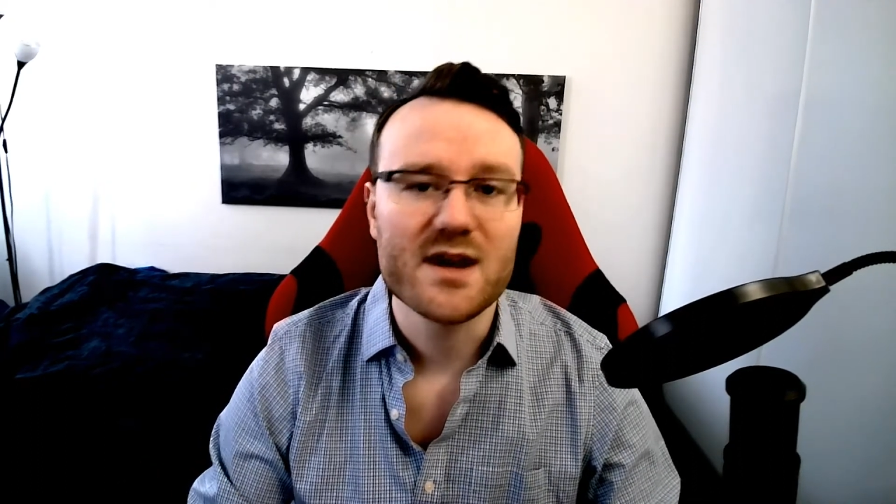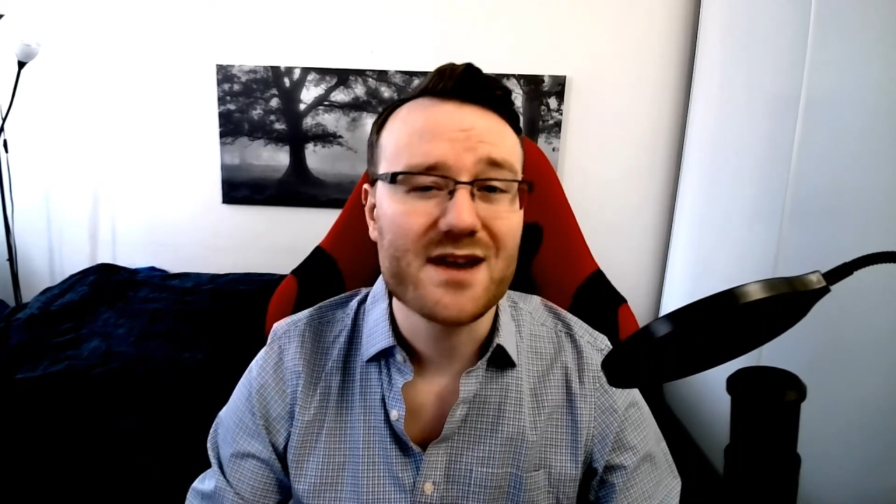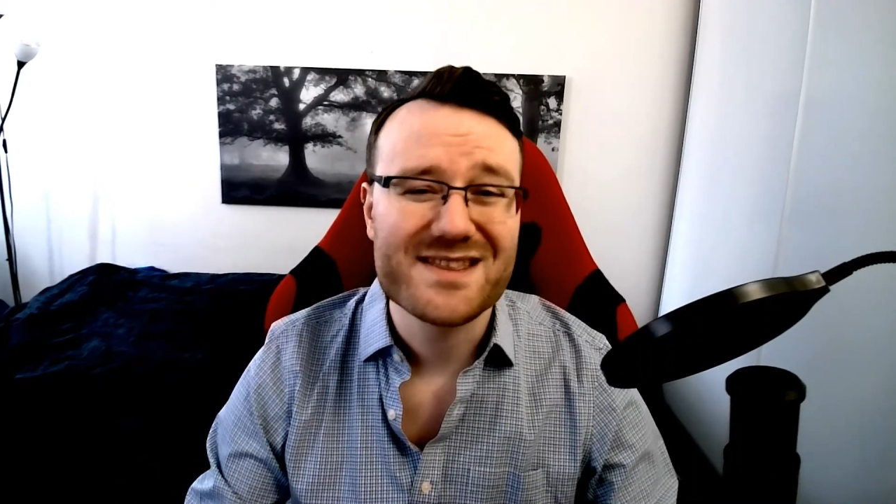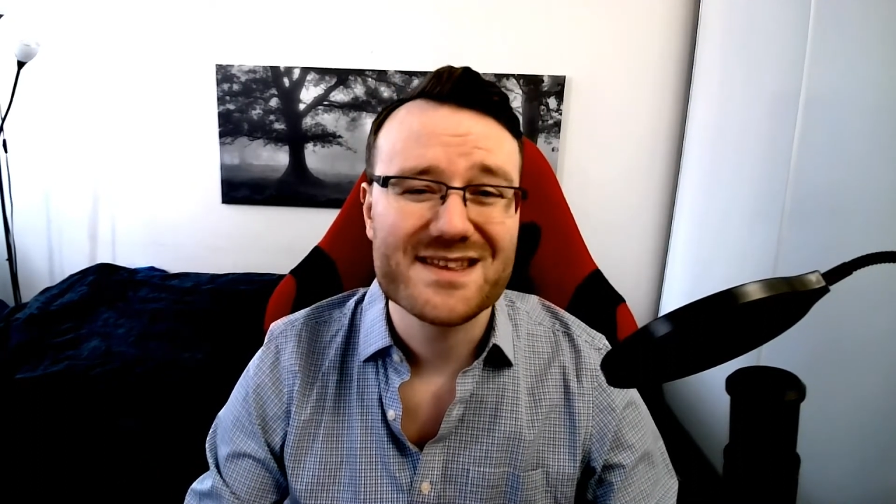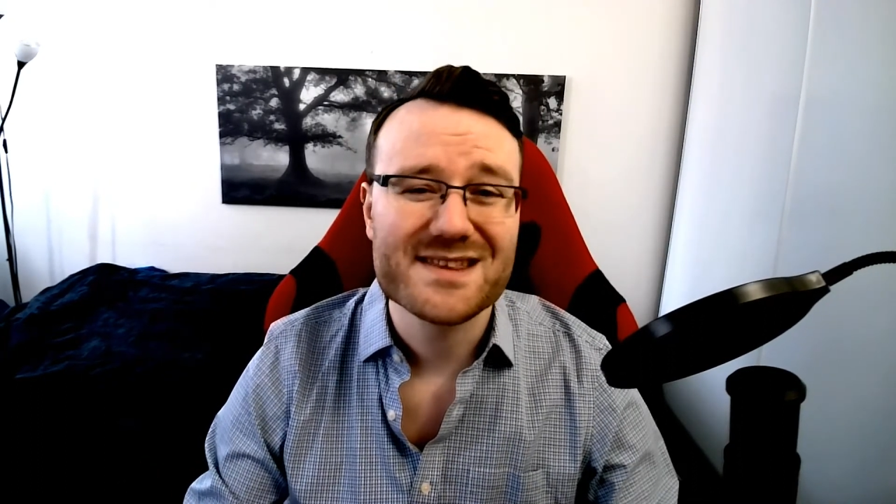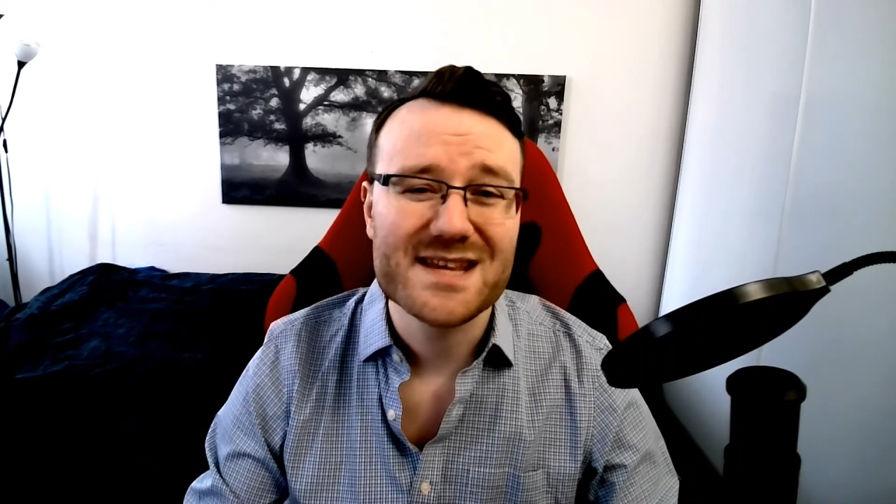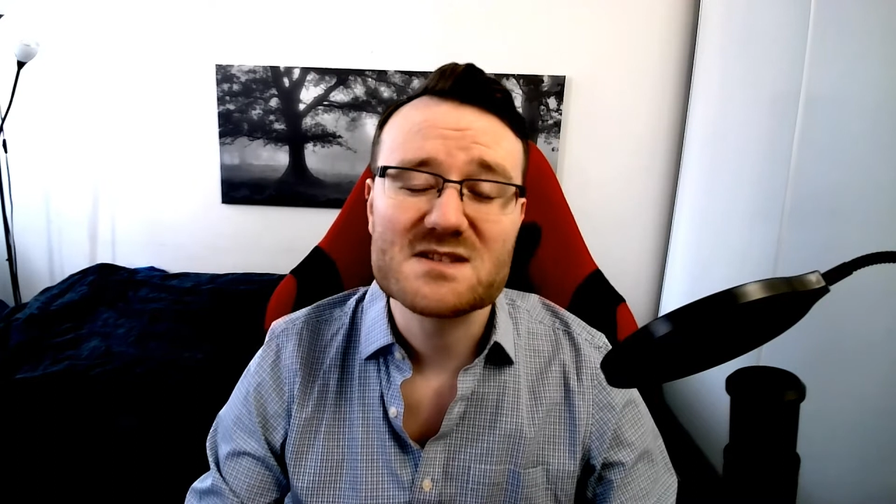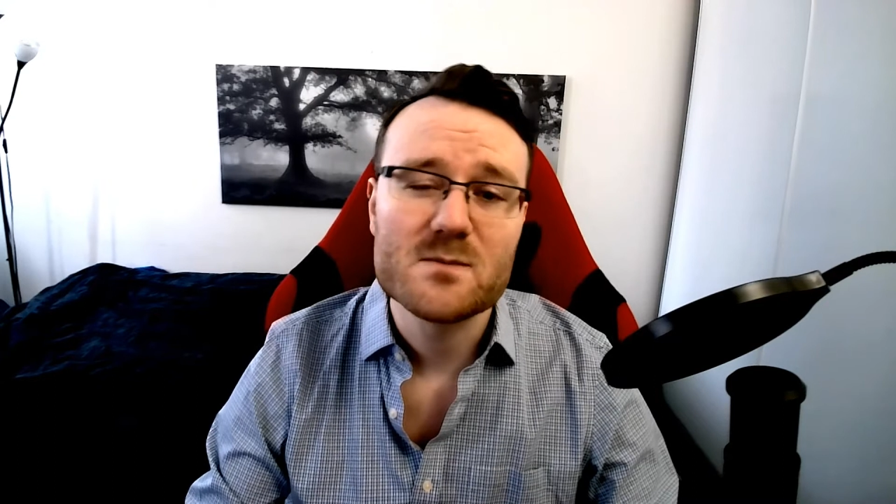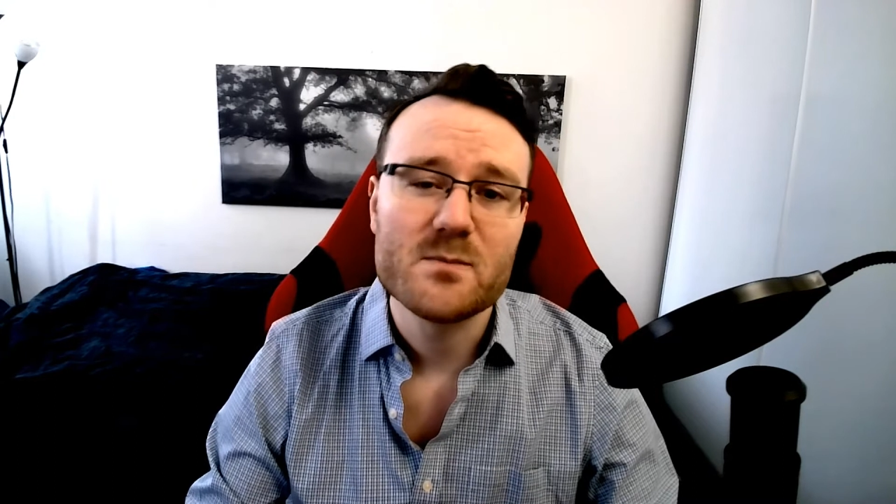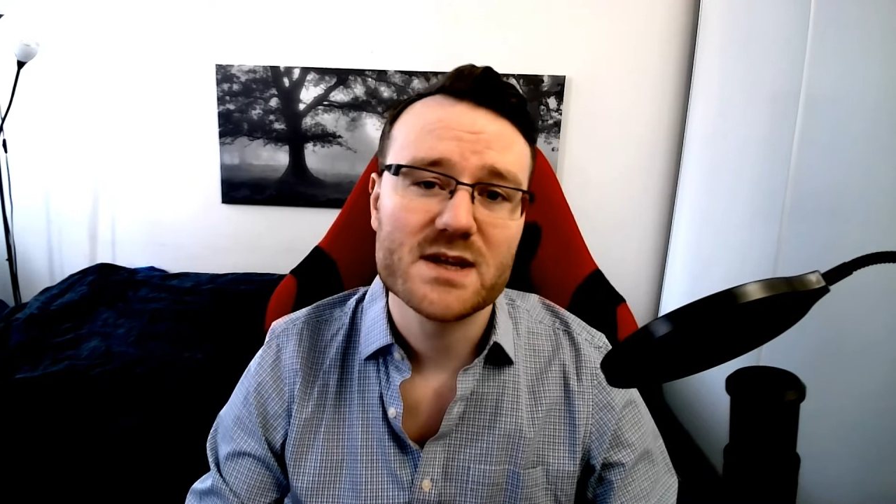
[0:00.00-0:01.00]
and I think that's
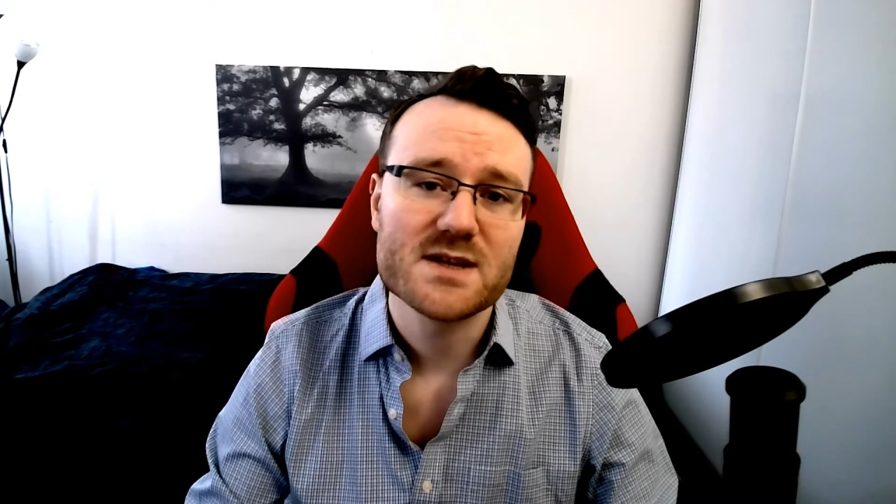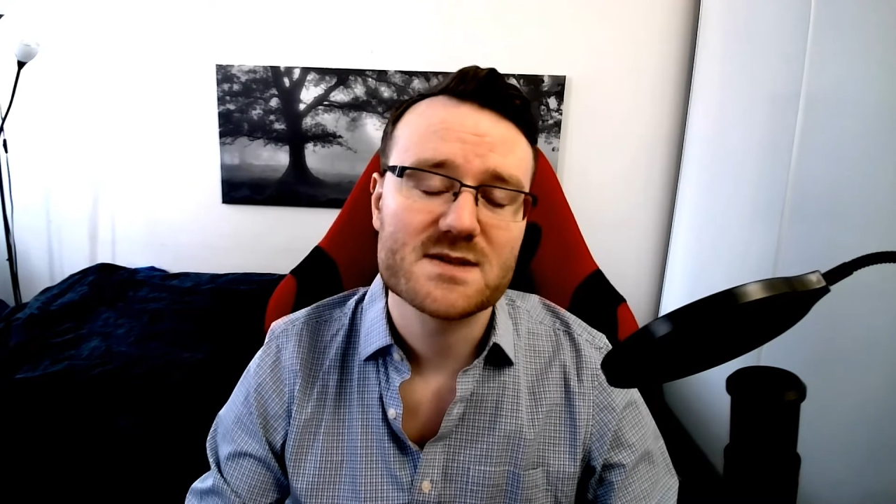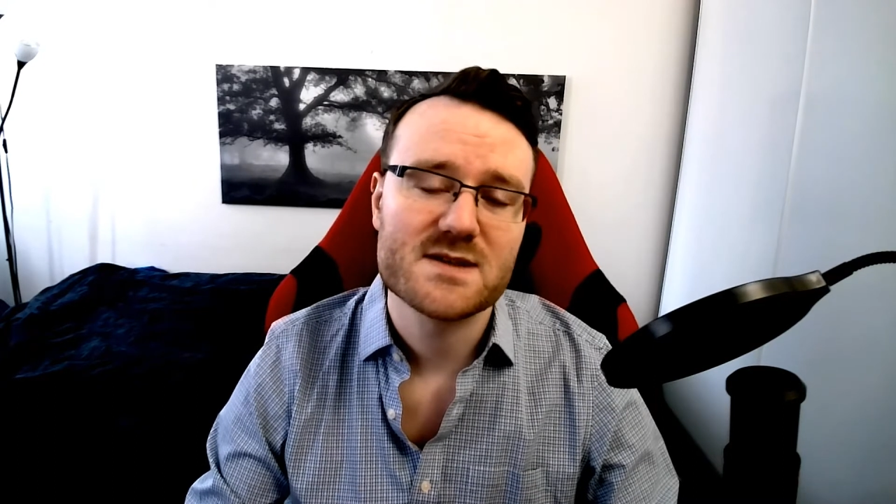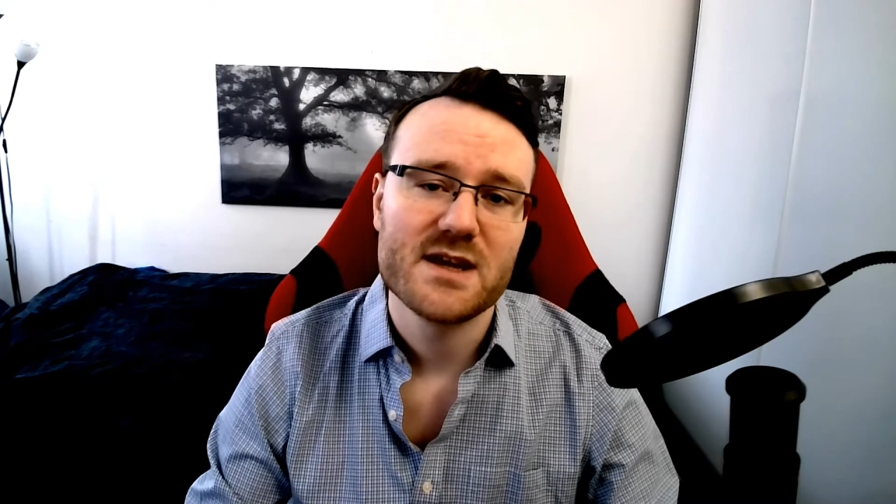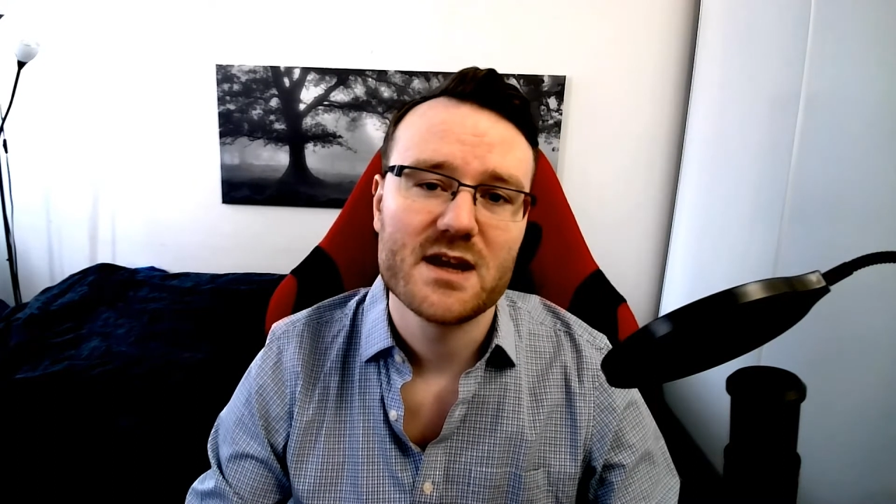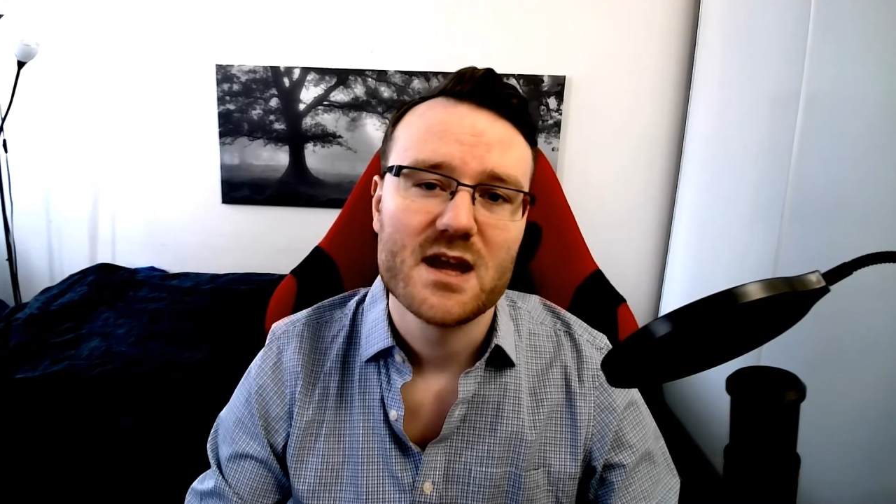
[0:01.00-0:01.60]
the biggest thing